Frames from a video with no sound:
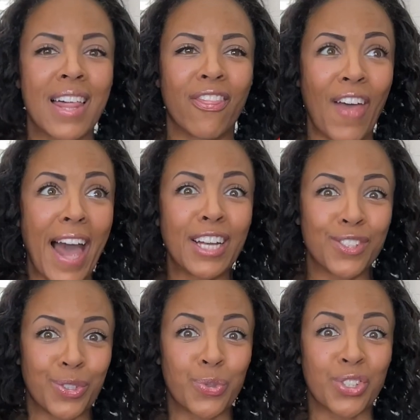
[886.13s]
that is
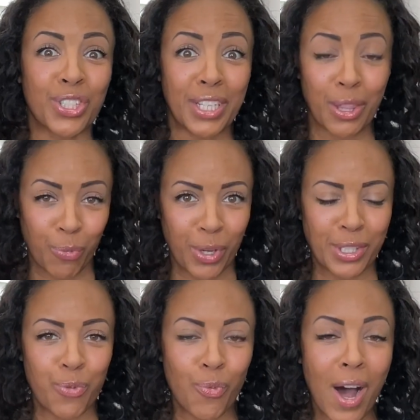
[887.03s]
usually the
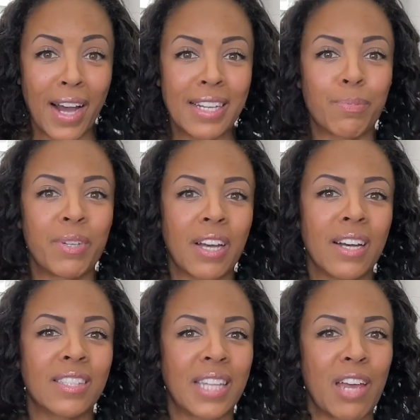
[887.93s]
reason why, is
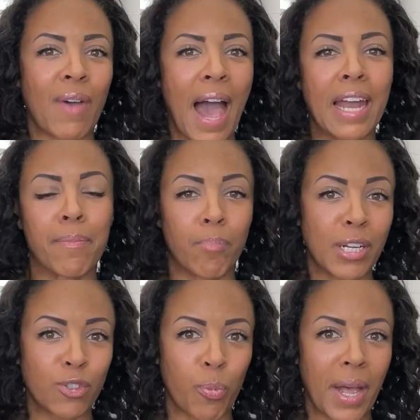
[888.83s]
because they've added
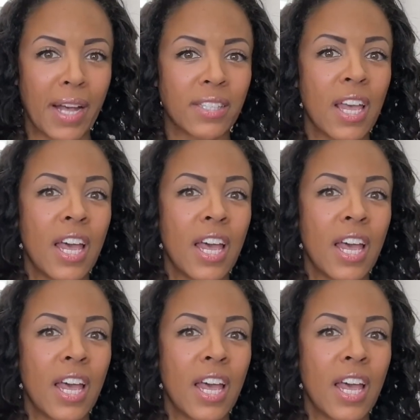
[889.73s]
muscle mass.